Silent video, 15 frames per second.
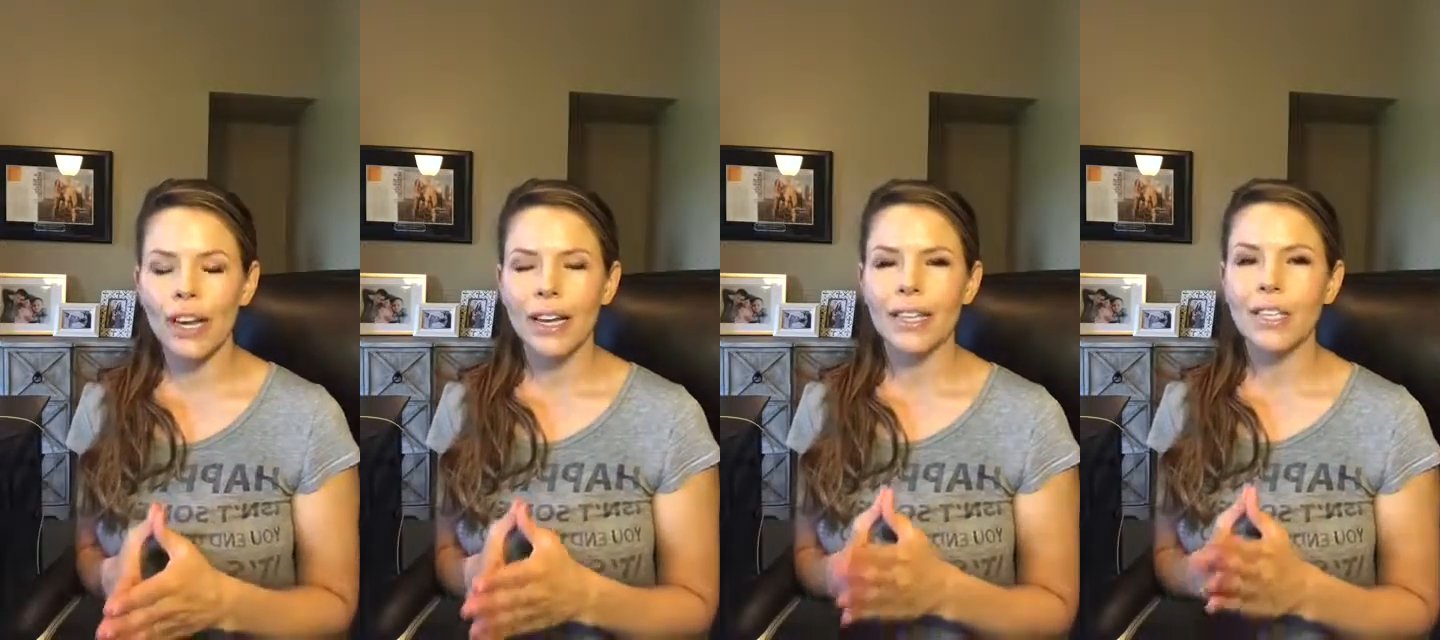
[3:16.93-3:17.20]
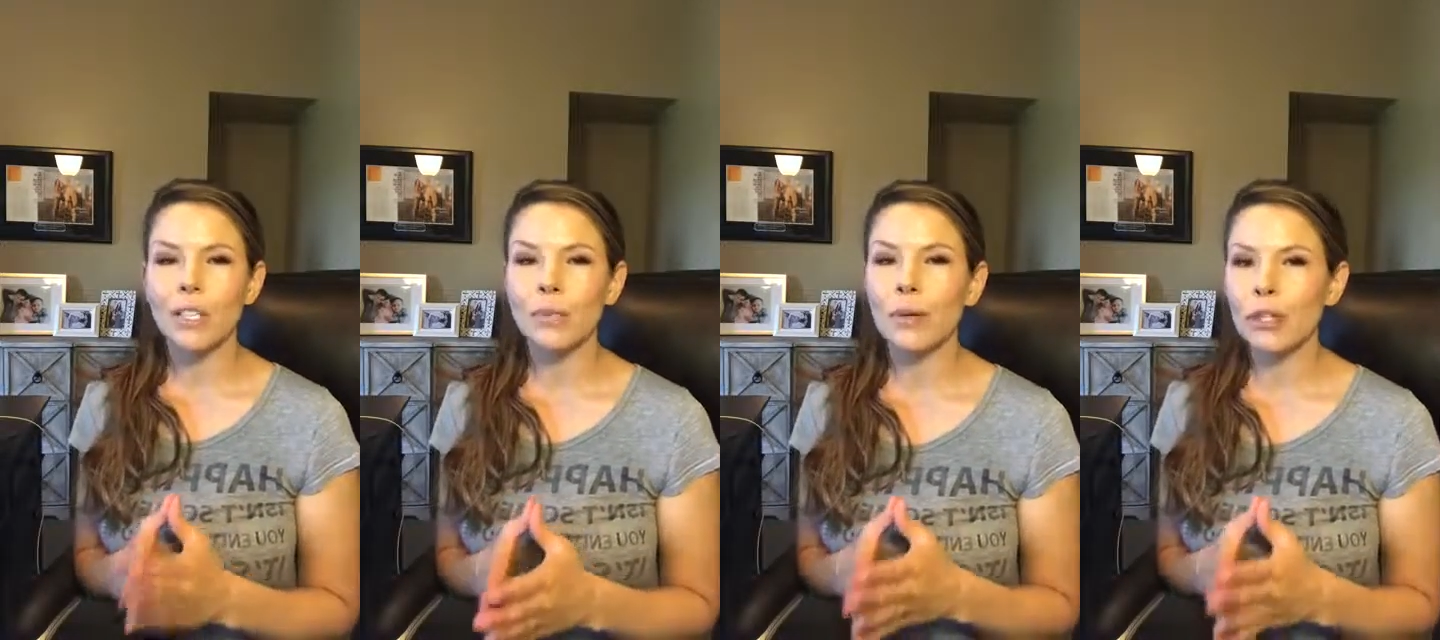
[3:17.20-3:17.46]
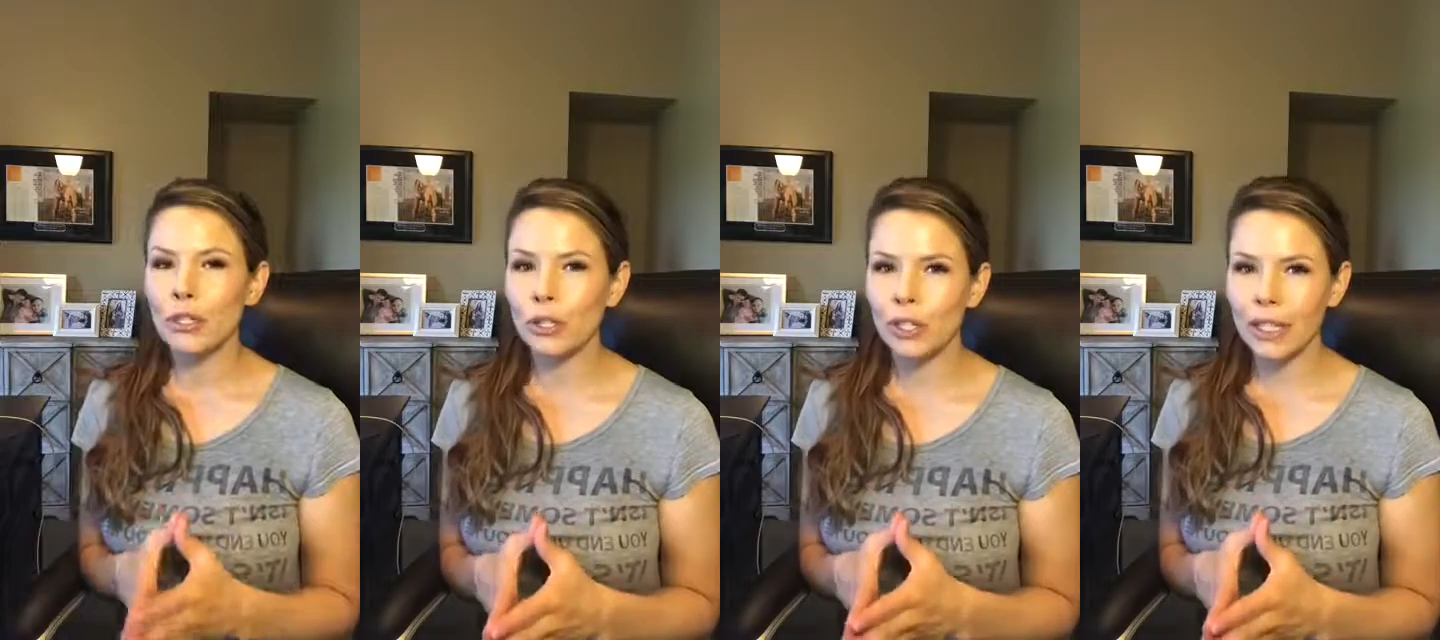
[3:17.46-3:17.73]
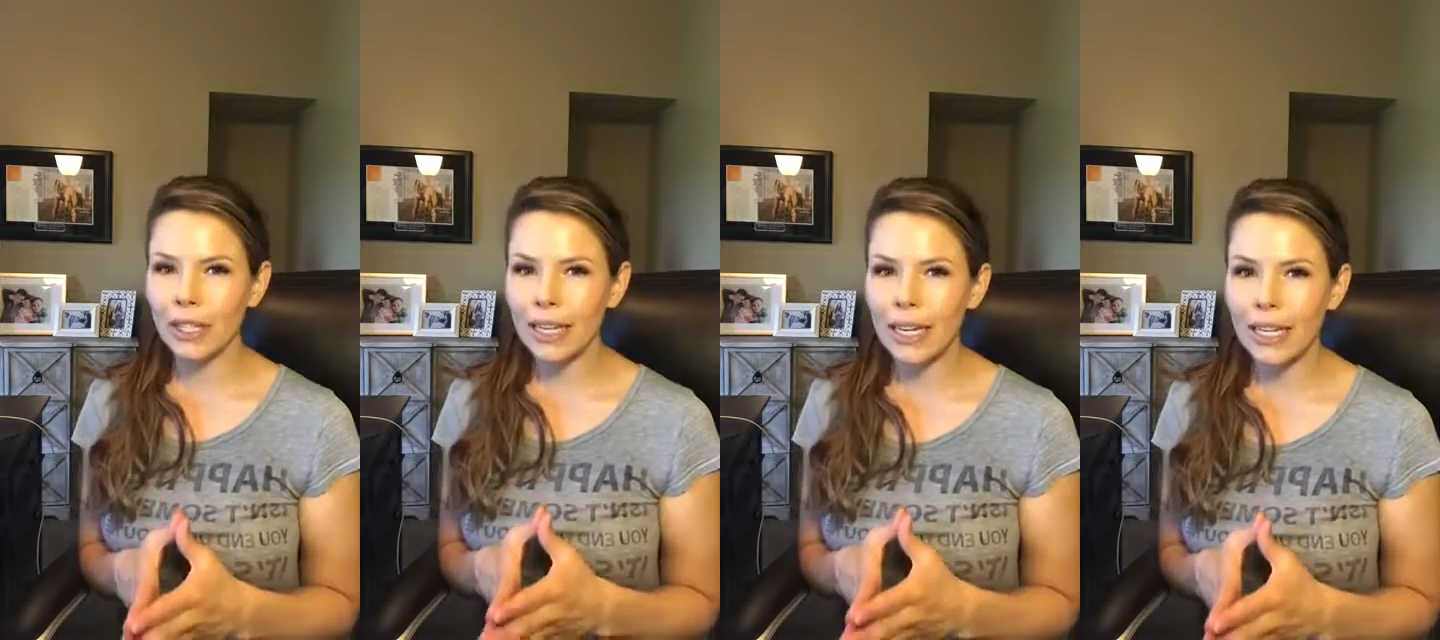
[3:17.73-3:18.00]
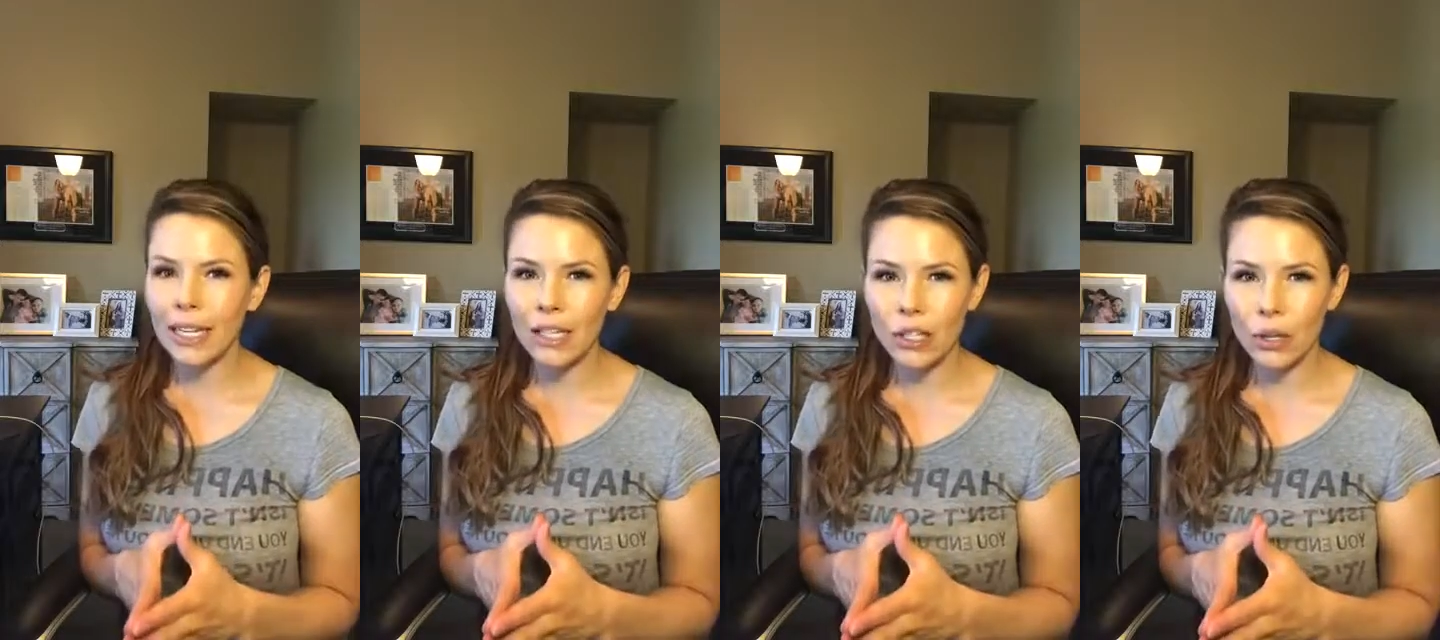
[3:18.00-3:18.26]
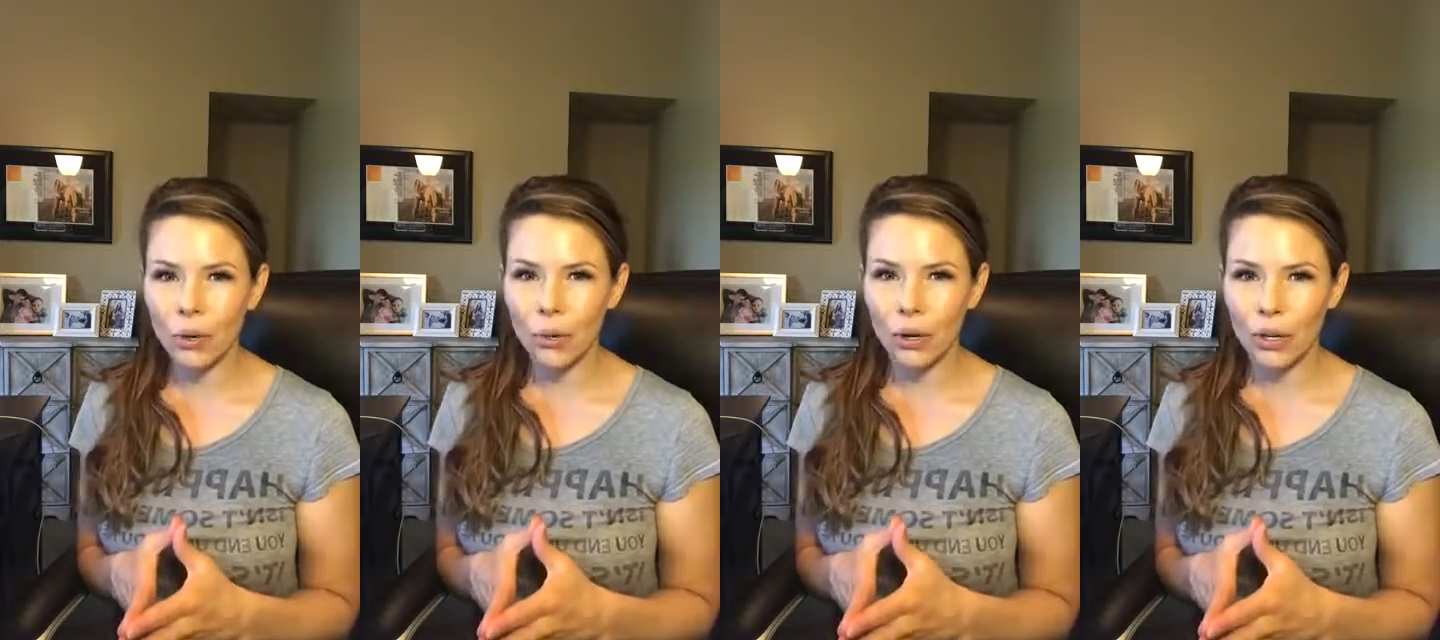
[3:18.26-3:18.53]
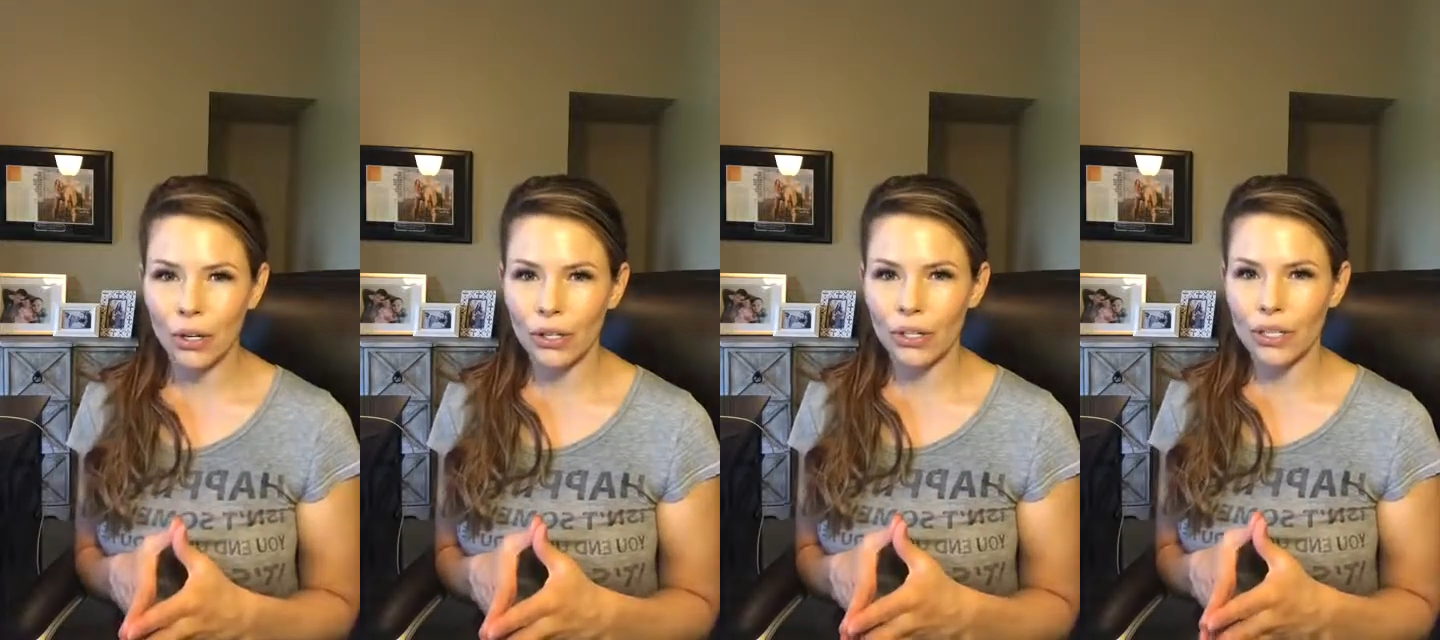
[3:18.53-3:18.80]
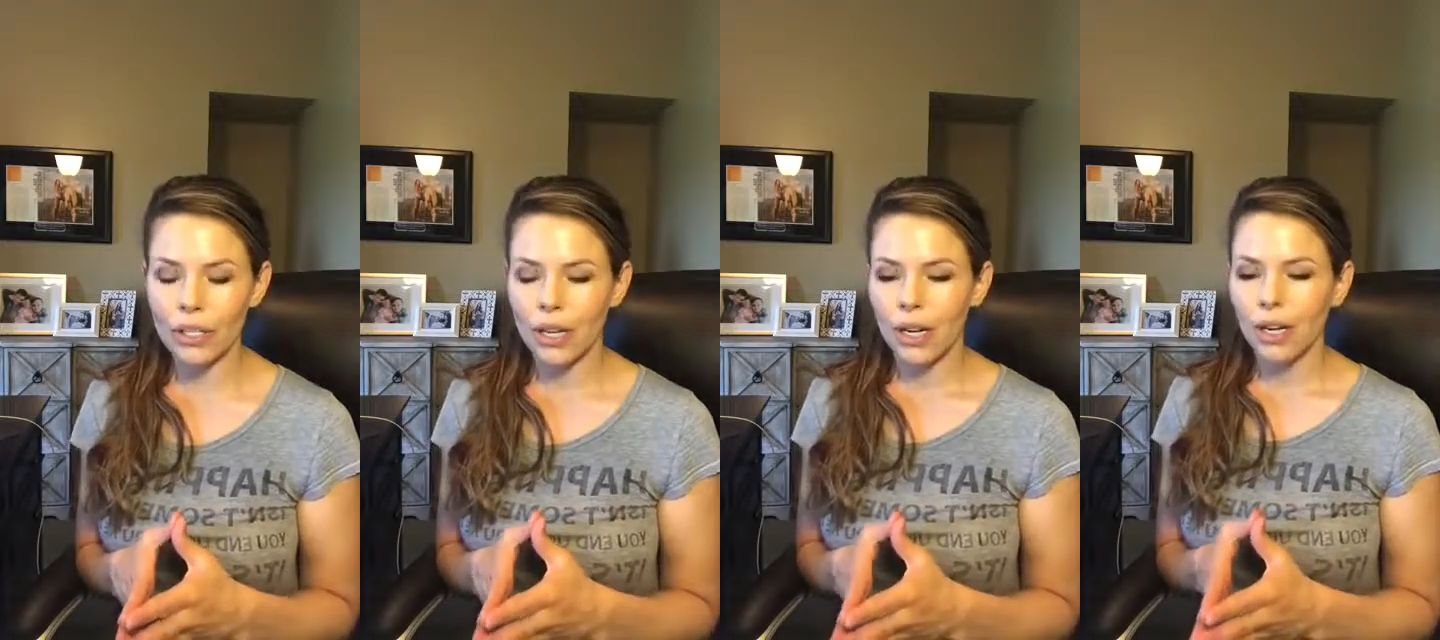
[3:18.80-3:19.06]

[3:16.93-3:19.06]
especially the kids' yogurts.